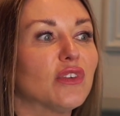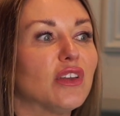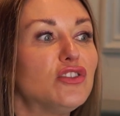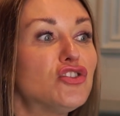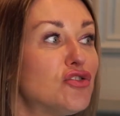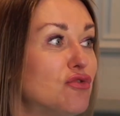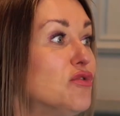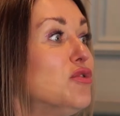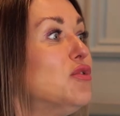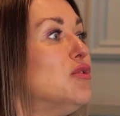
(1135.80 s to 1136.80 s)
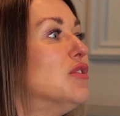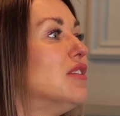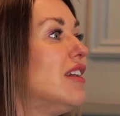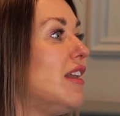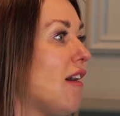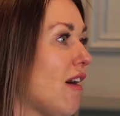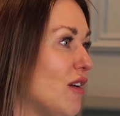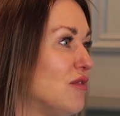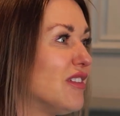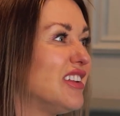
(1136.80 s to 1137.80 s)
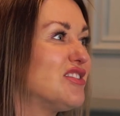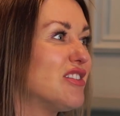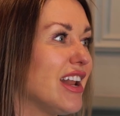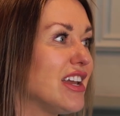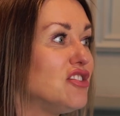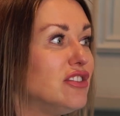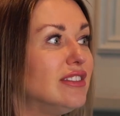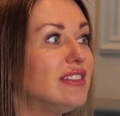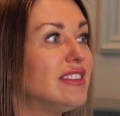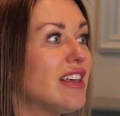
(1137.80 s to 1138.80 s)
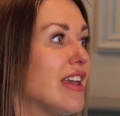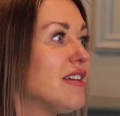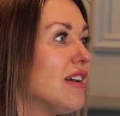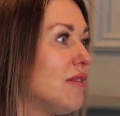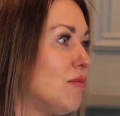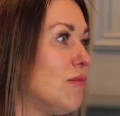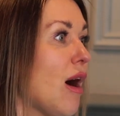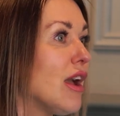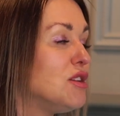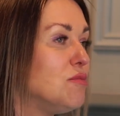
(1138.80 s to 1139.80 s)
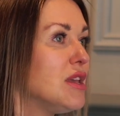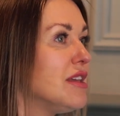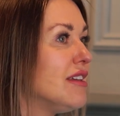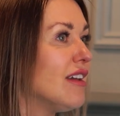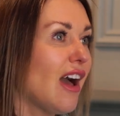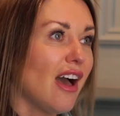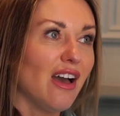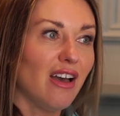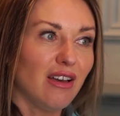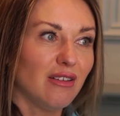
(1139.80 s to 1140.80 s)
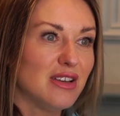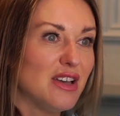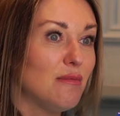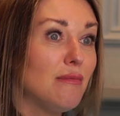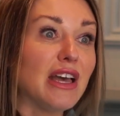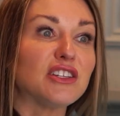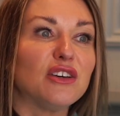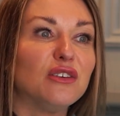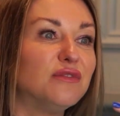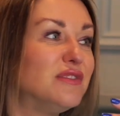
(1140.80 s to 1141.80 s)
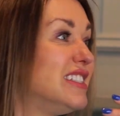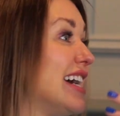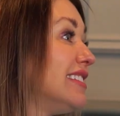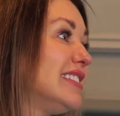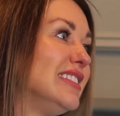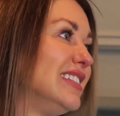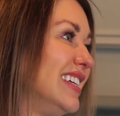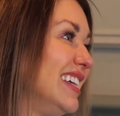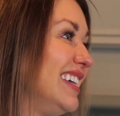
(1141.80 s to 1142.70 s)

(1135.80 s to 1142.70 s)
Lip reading: true love and relations, they might be a matter of destiny.